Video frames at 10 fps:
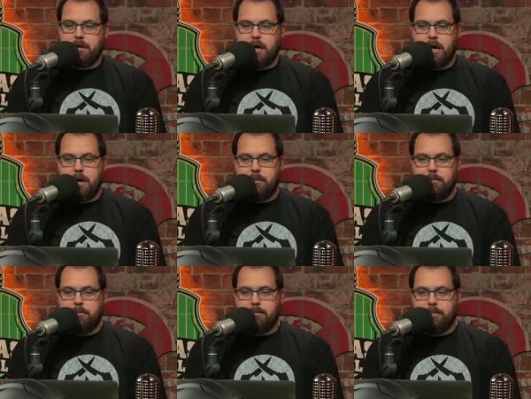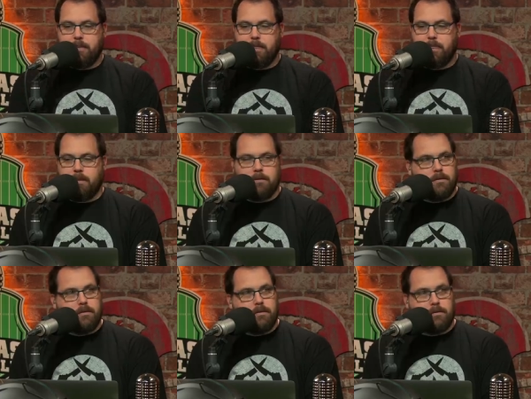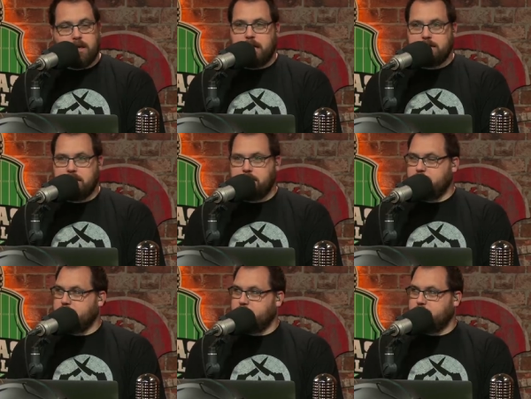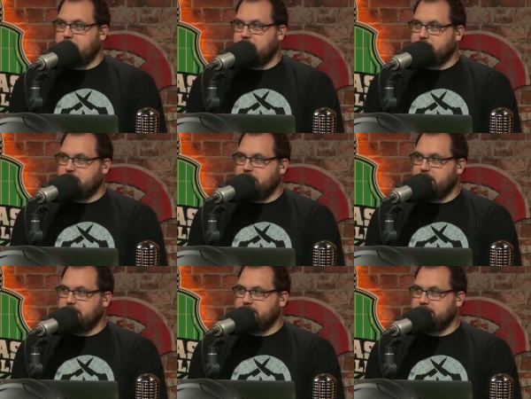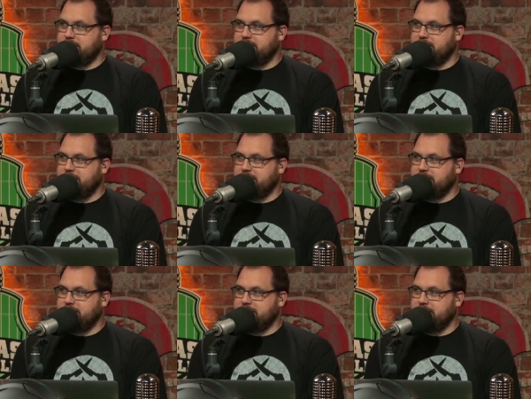Um, did I say you did say tight backup tight end?